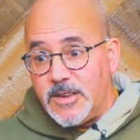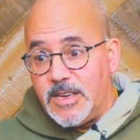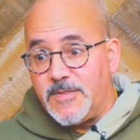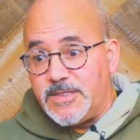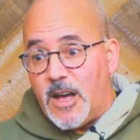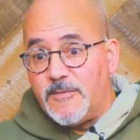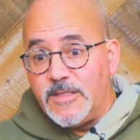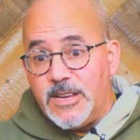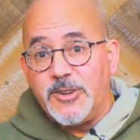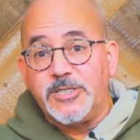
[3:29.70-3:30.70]
gifts of
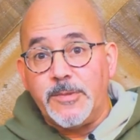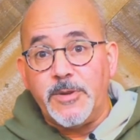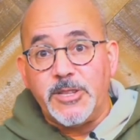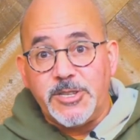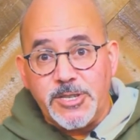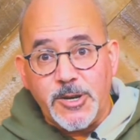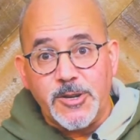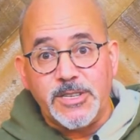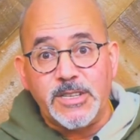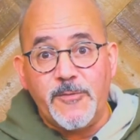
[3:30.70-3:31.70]
leadership in the
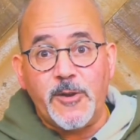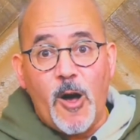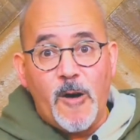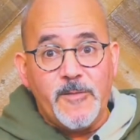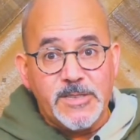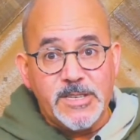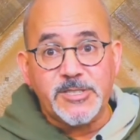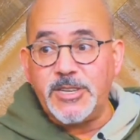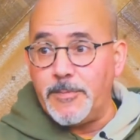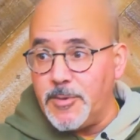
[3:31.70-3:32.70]
church and different
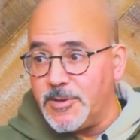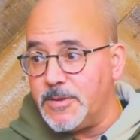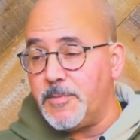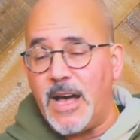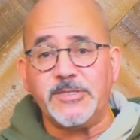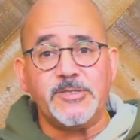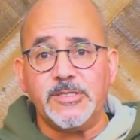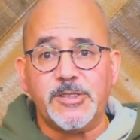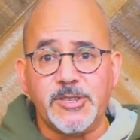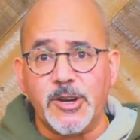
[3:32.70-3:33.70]
offices, shepherds and pastors
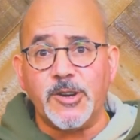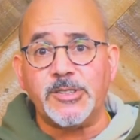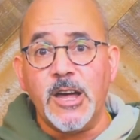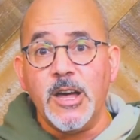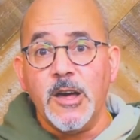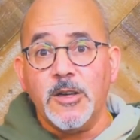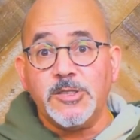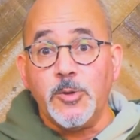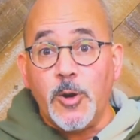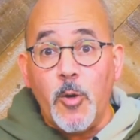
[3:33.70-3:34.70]
in the church,
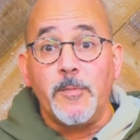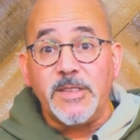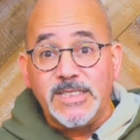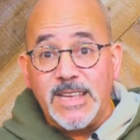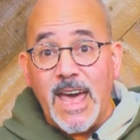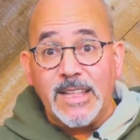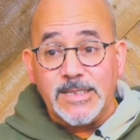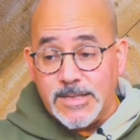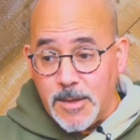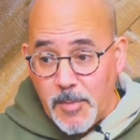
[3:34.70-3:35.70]
to equip the
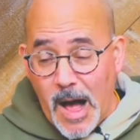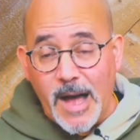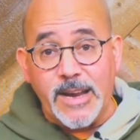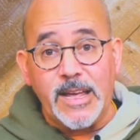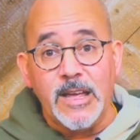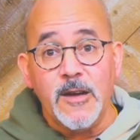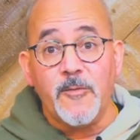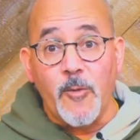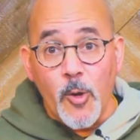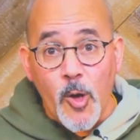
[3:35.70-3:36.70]
saints, the body,
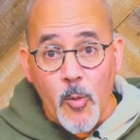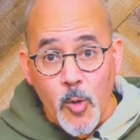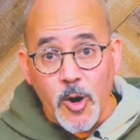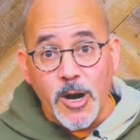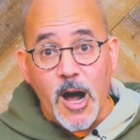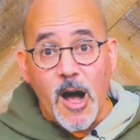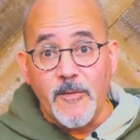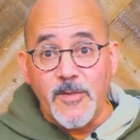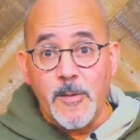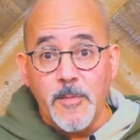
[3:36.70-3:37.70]
for the work
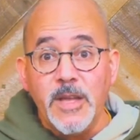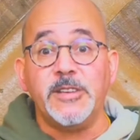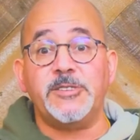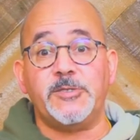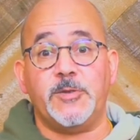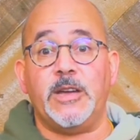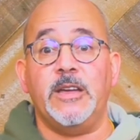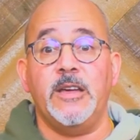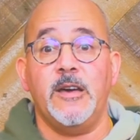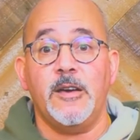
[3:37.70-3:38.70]
of the ministry.
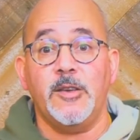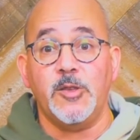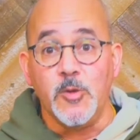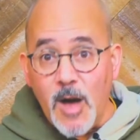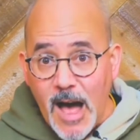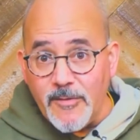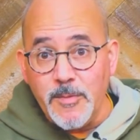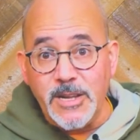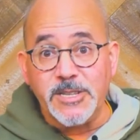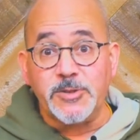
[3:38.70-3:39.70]
You have a
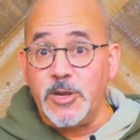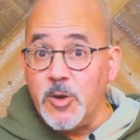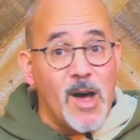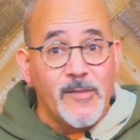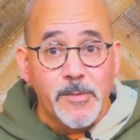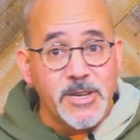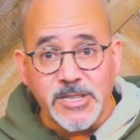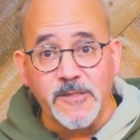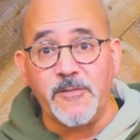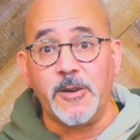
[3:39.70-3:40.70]
ministry. You have a
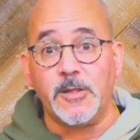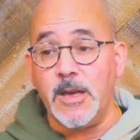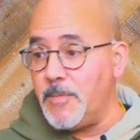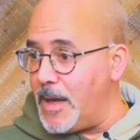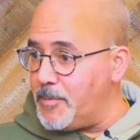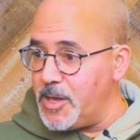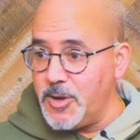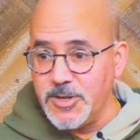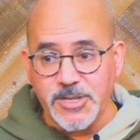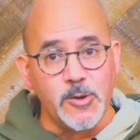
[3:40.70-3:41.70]
mission field. It might be
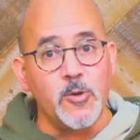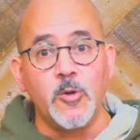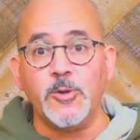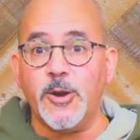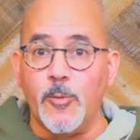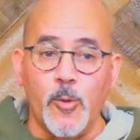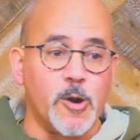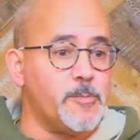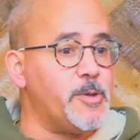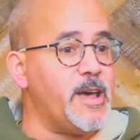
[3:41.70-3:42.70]
your school, your
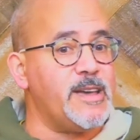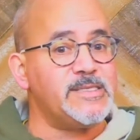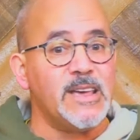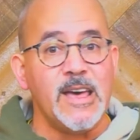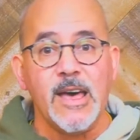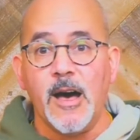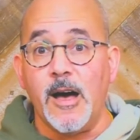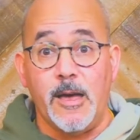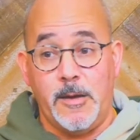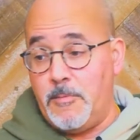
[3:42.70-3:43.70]
workplace.
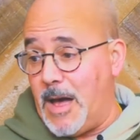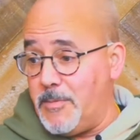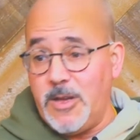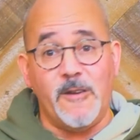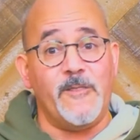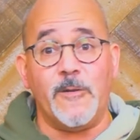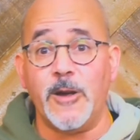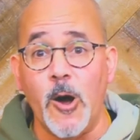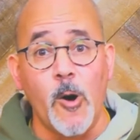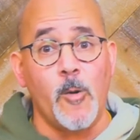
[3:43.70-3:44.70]
It might be your
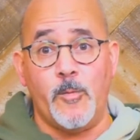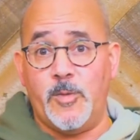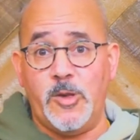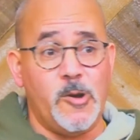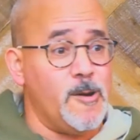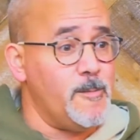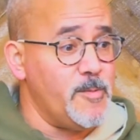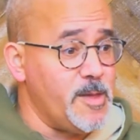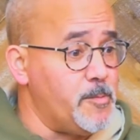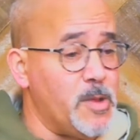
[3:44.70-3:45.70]
very home,
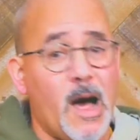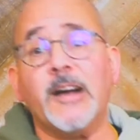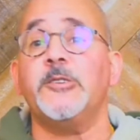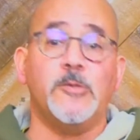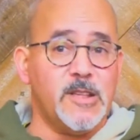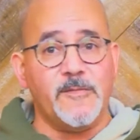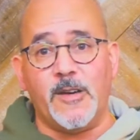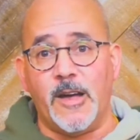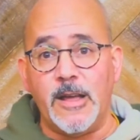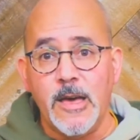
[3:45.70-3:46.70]
the block you live
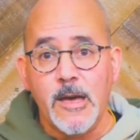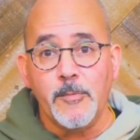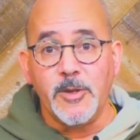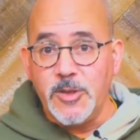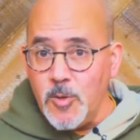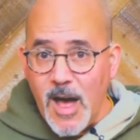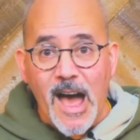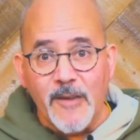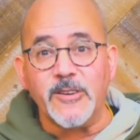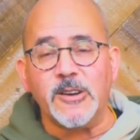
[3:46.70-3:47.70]
on. But you
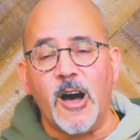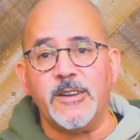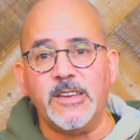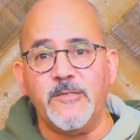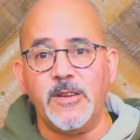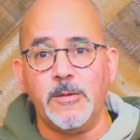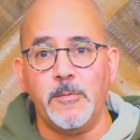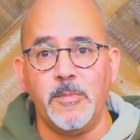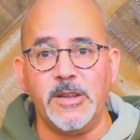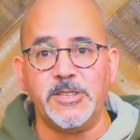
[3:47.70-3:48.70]
have a
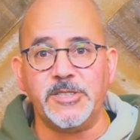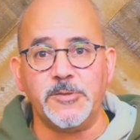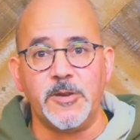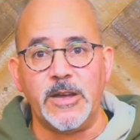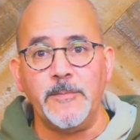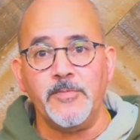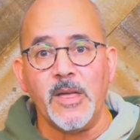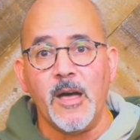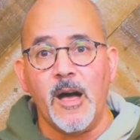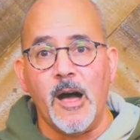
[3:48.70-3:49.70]
God-given ministry
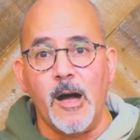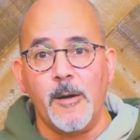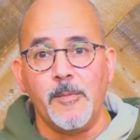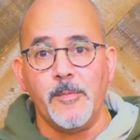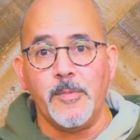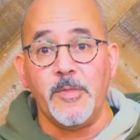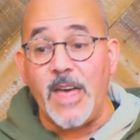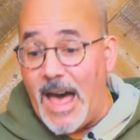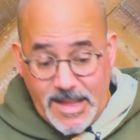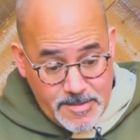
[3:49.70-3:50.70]

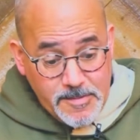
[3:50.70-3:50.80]
that